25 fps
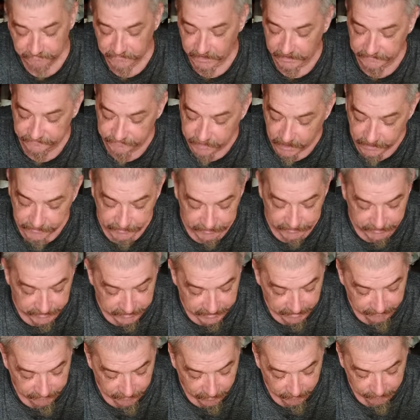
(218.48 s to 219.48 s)
my father could
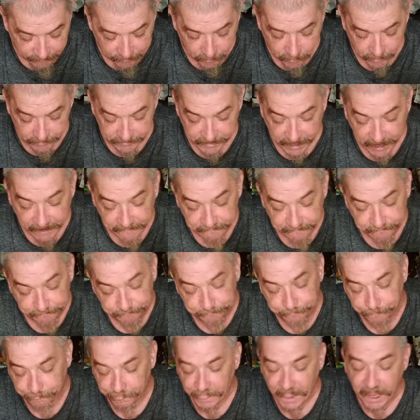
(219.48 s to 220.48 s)
never afford that.
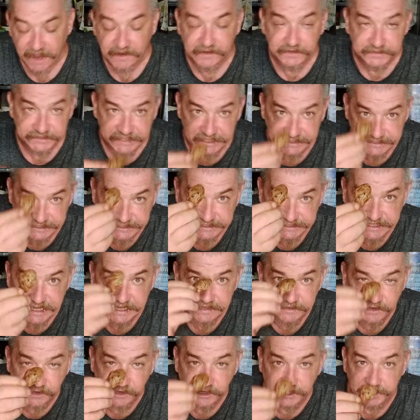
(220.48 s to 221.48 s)
Say
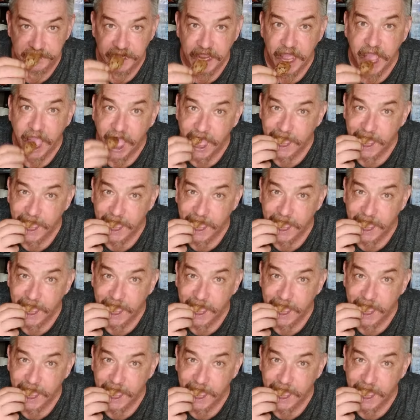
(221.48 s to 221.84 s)
skin on